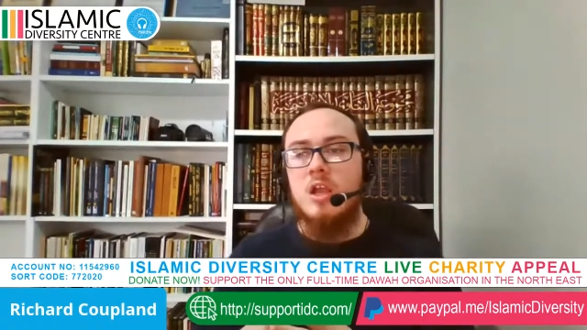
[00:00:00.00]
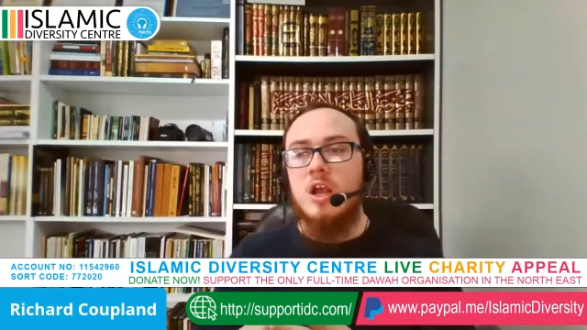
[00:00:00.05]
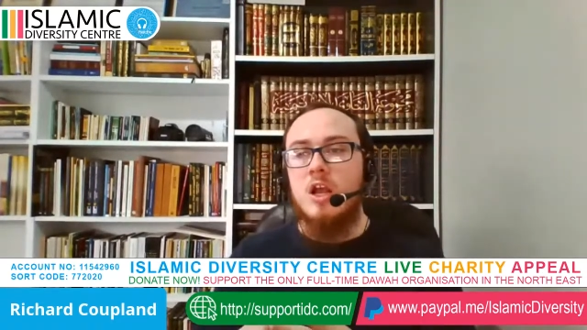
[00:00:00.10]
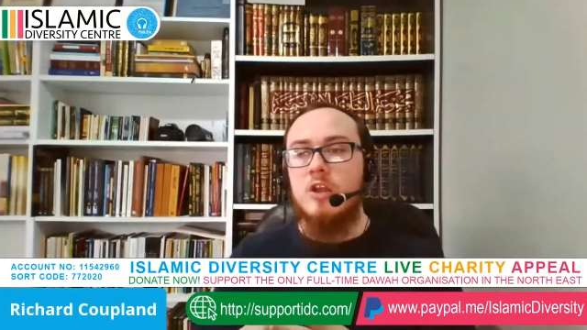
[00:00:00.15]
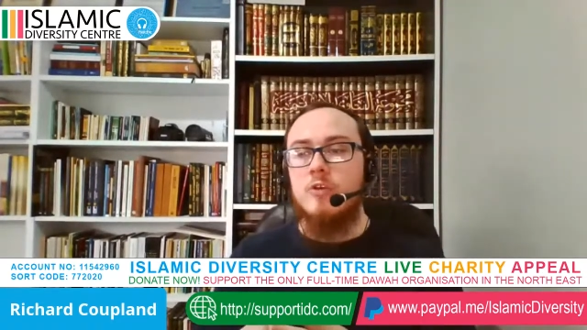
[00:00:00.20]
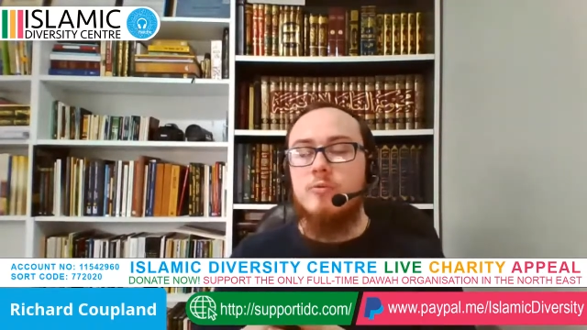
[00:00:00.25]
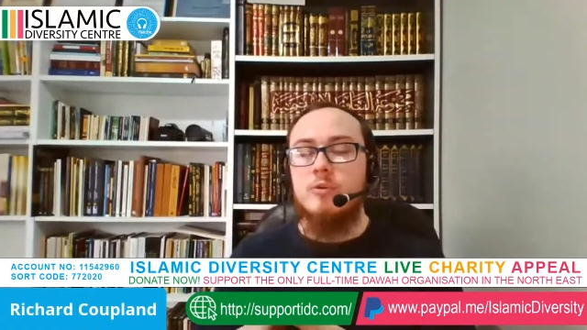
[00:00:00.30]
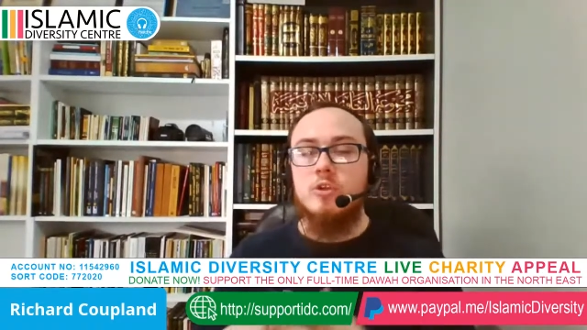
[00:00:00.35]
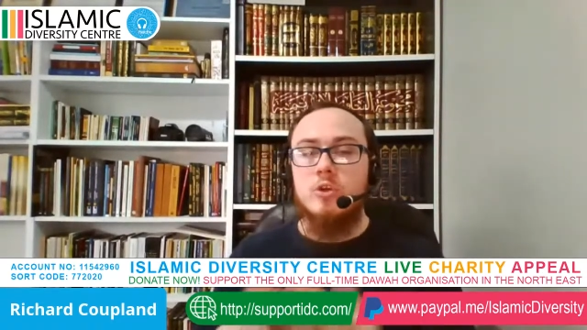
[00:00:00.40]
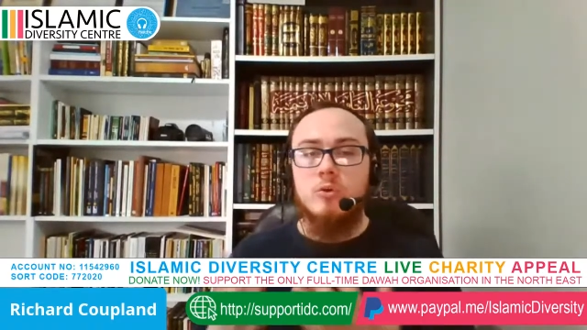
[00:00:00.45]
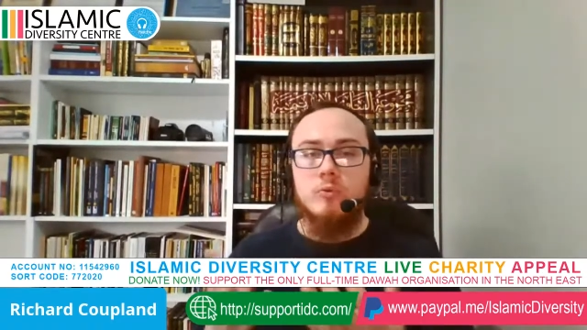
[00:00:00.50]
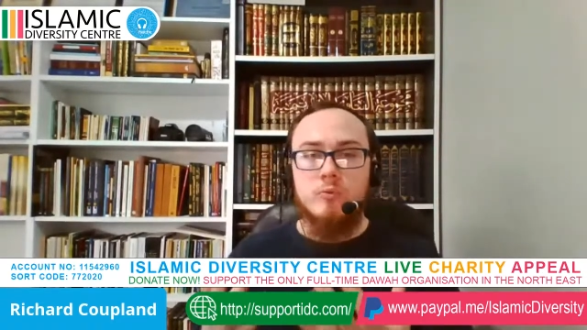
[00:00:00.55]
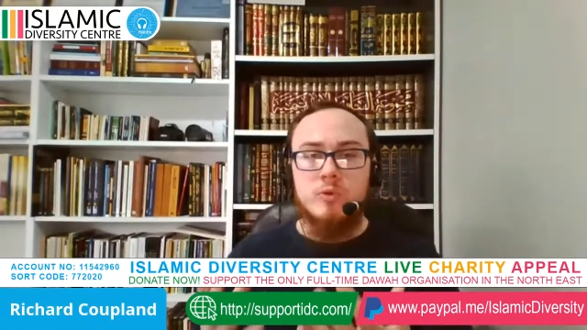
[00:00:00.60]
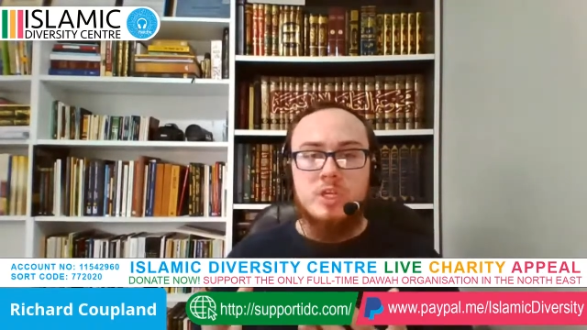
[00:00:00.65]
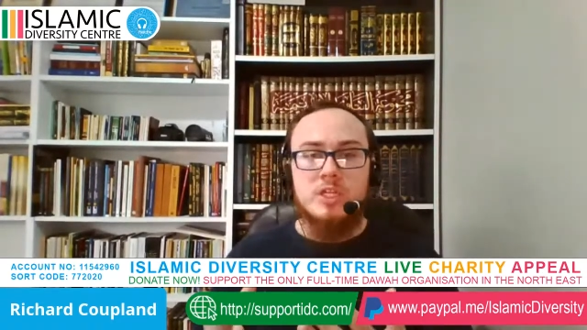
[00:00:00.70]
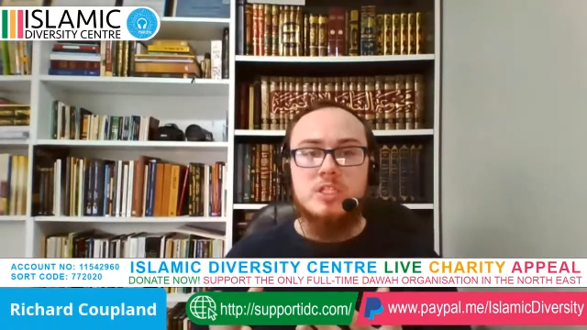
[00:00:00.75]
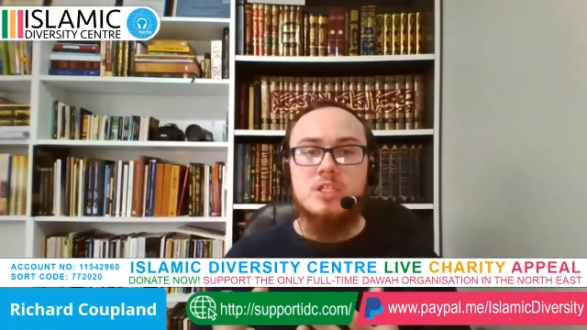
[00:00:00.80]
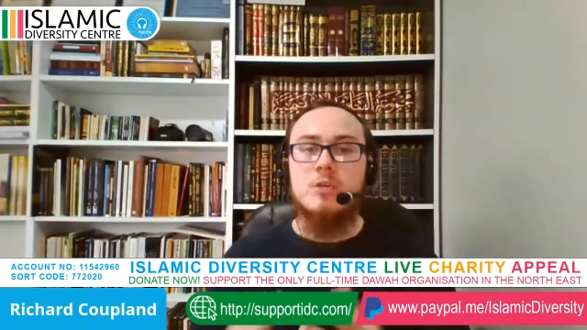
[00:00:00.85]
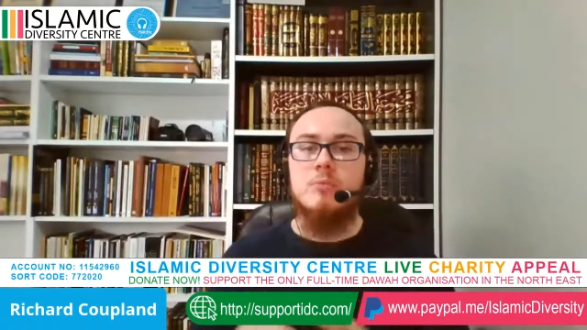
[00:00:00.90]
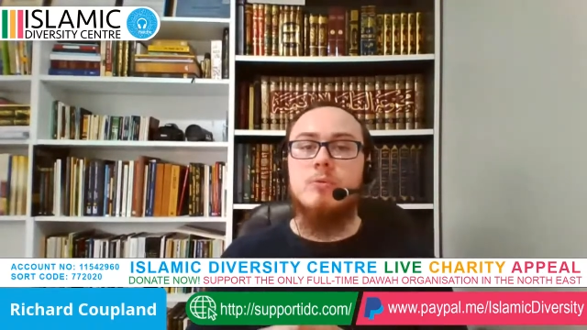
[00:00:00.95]
And if we don't
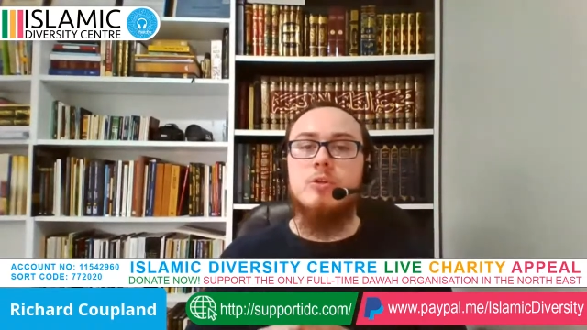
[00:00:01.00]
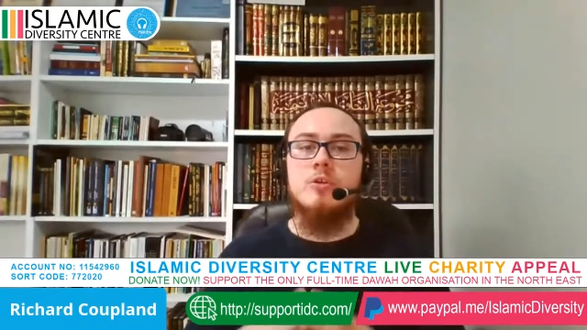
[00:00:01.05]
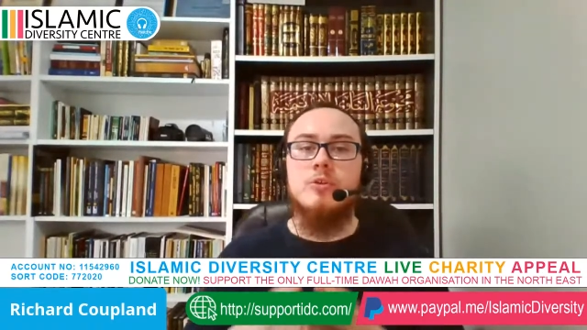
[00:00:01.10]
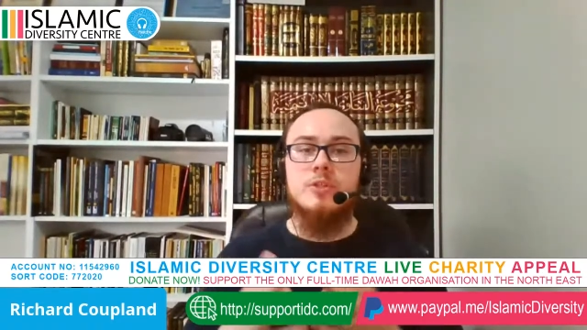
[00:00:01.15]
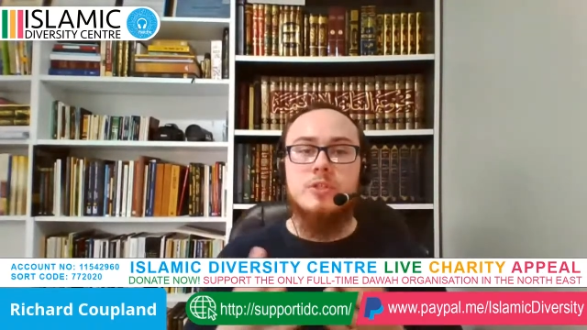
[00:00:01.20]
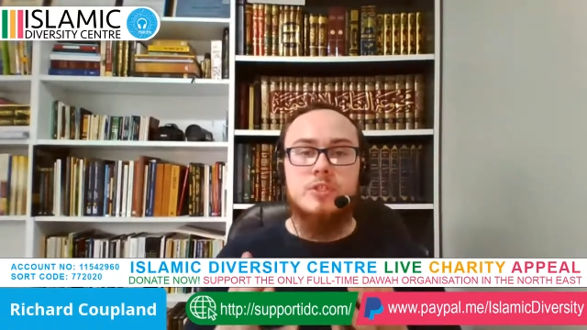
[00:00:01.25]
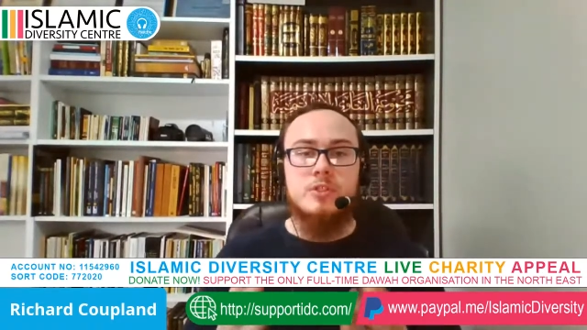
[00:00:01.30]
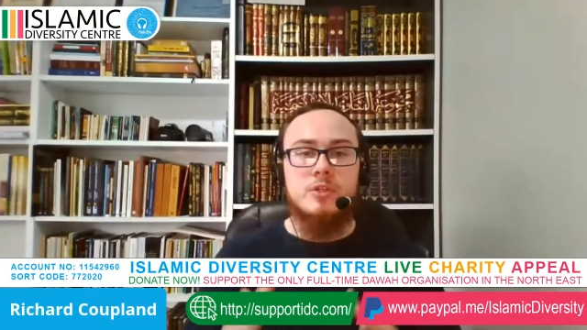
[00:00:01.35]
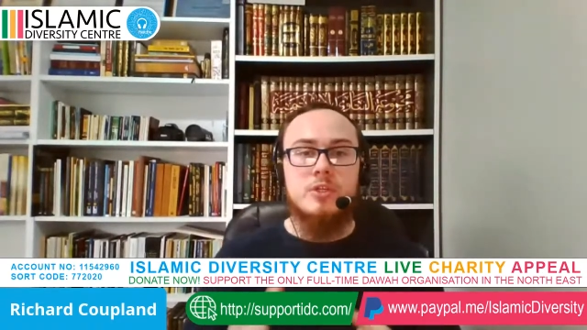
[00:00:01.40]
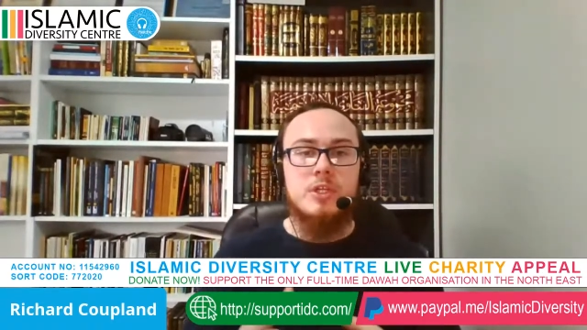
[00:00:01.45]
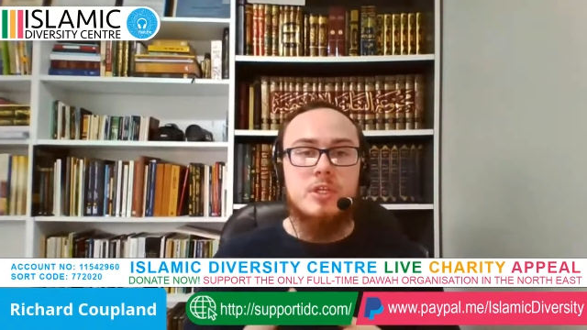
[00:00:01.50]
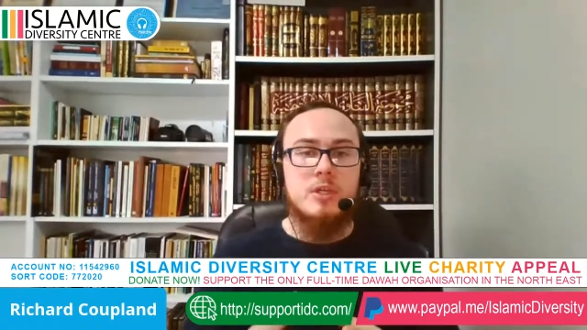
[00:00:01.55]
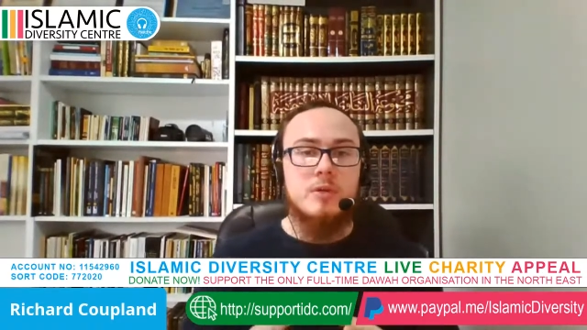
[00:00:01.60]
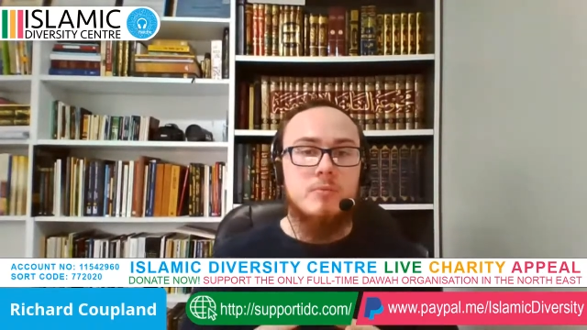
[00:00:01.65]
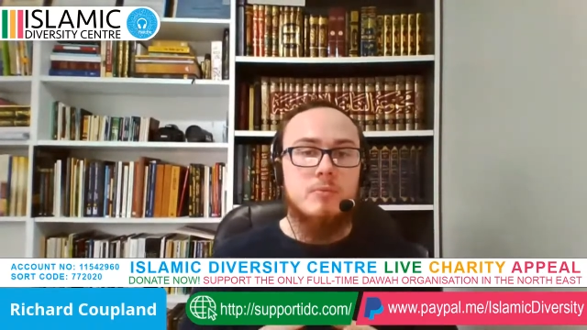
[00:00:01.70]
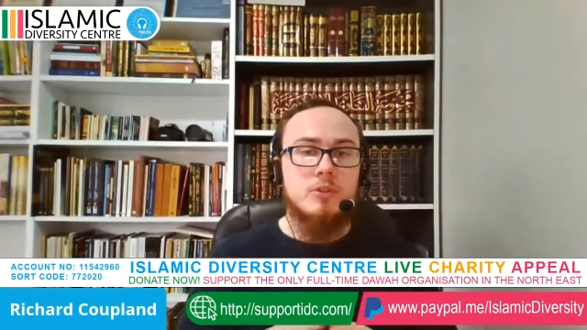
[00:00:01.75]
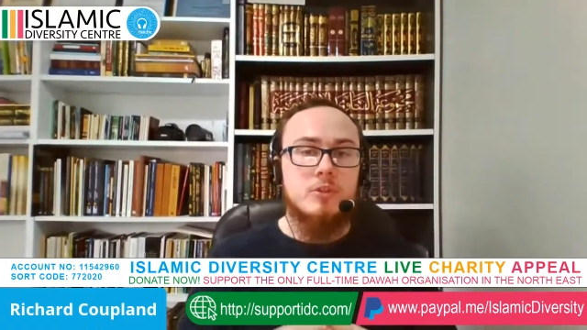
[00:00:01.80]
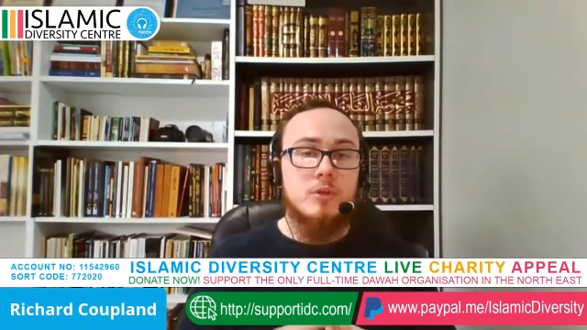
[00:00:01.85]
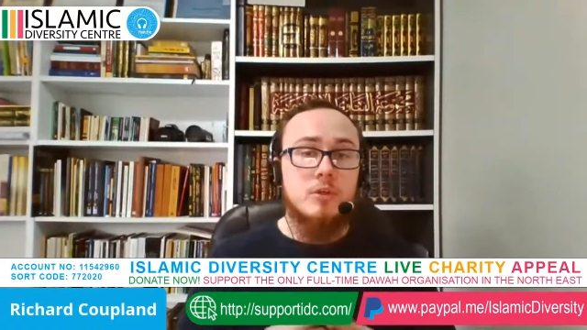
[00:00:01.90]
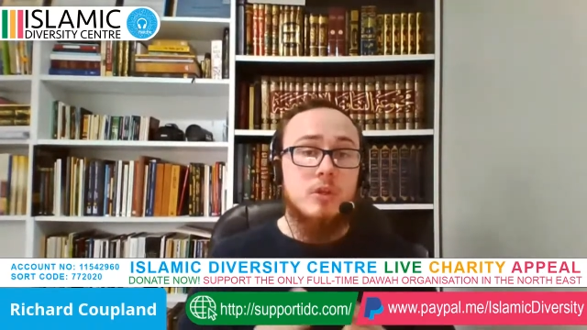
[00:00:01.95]
read it, we don't study
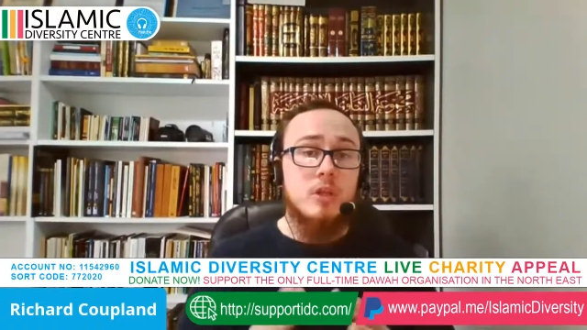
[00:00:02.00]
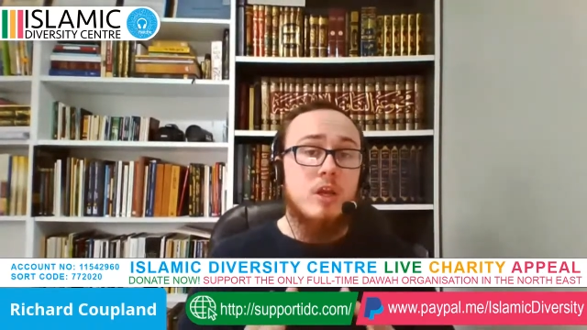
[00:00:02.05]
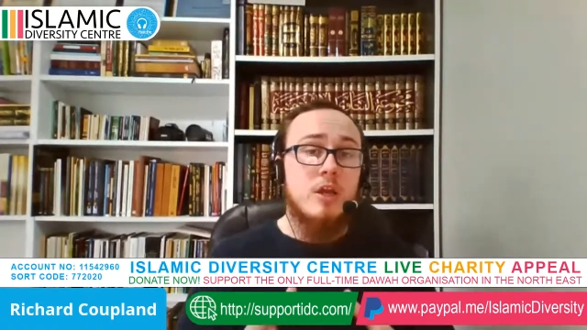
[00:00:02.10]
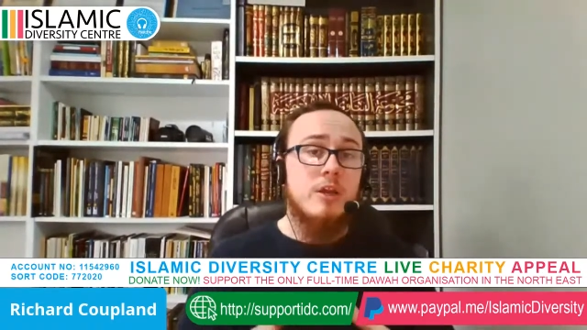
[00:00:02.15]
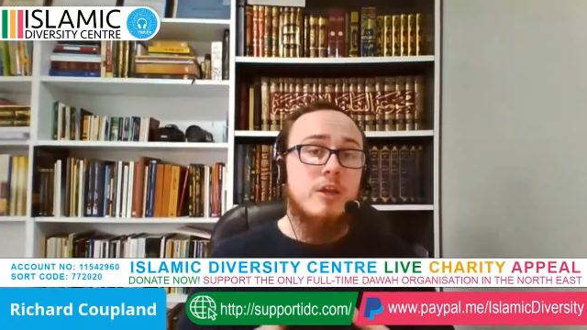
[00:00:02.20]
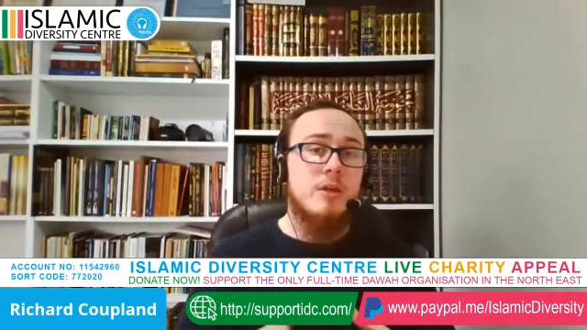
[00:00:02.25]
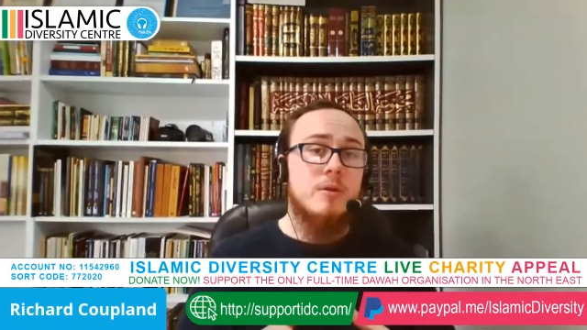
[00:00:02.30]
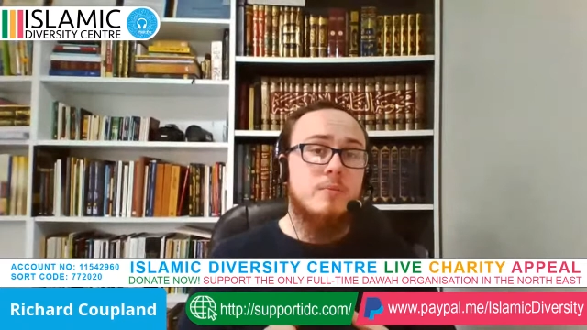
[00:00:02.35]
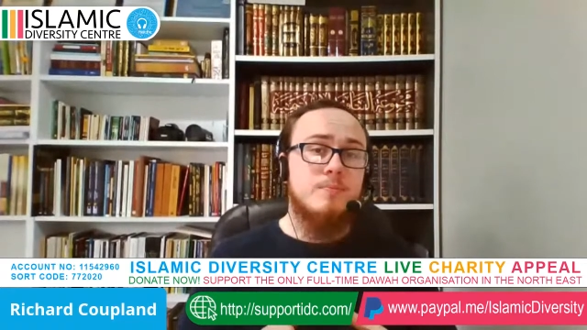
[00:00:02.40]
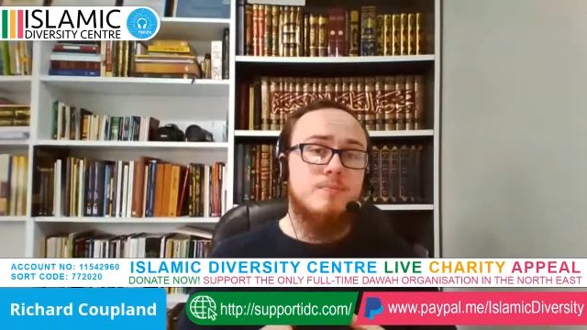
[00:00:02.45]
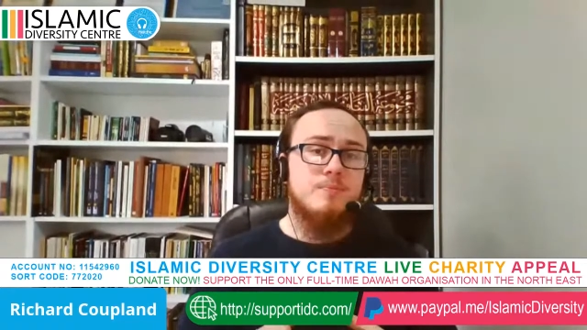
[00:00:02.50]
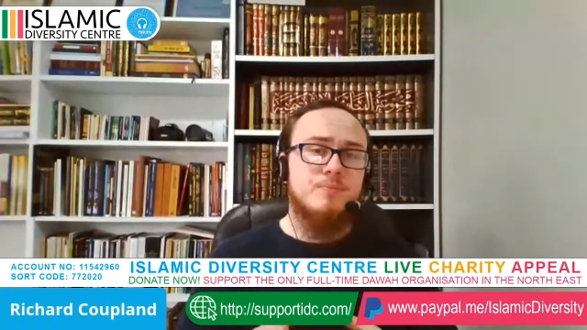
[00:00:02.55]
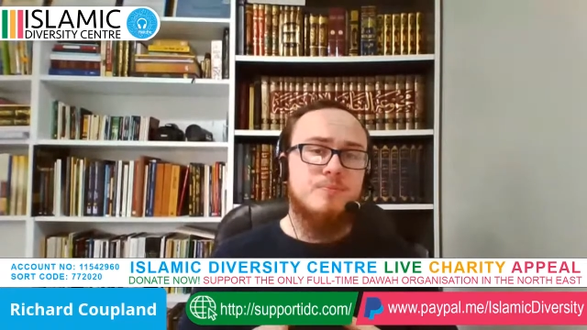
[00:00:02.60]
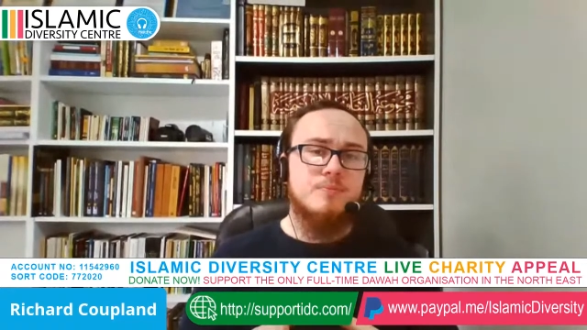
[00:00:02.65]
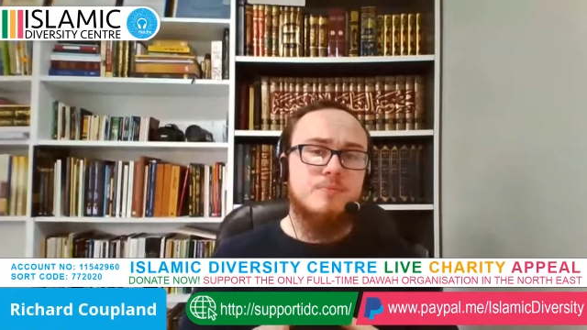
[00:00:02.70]
it, we don't learn it,